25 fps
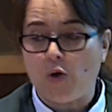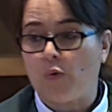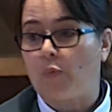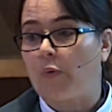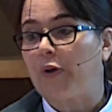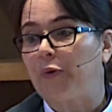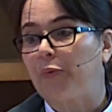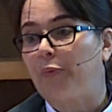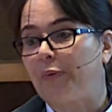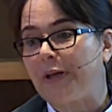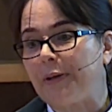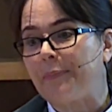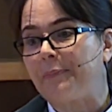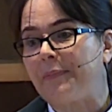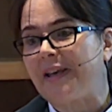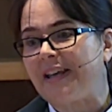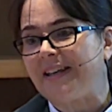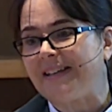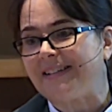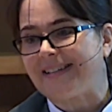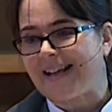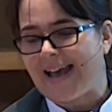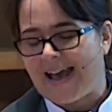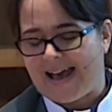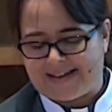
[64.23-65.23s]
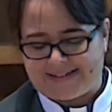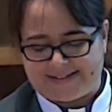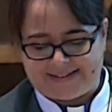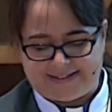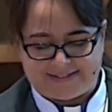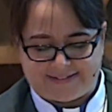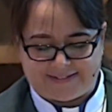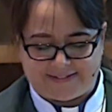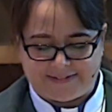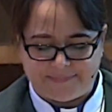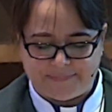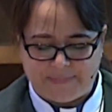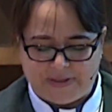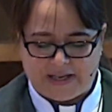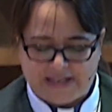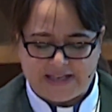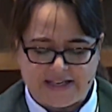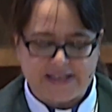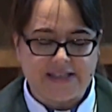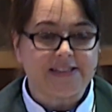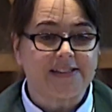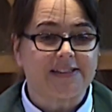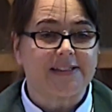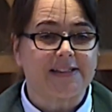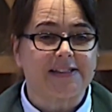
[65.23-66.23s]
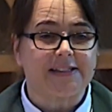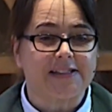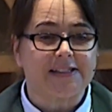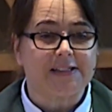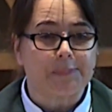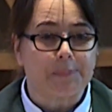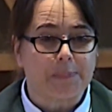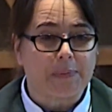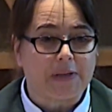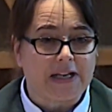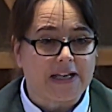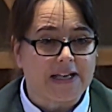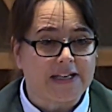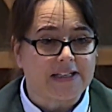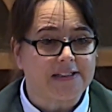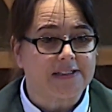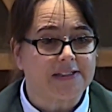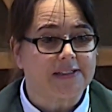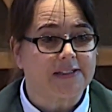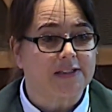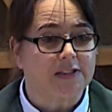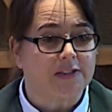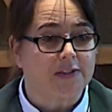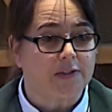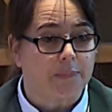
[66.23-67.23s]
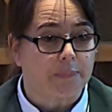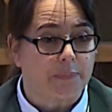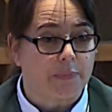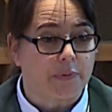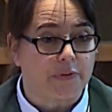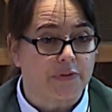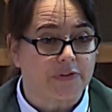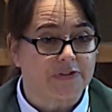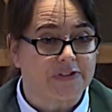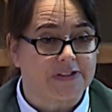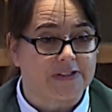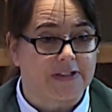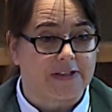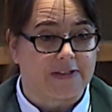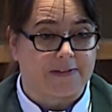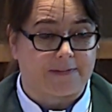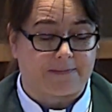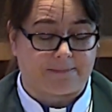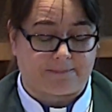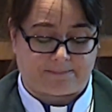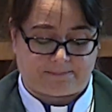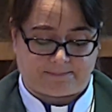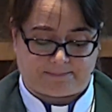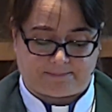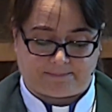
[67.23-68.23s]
When we meet Daniel, he is a displaced person.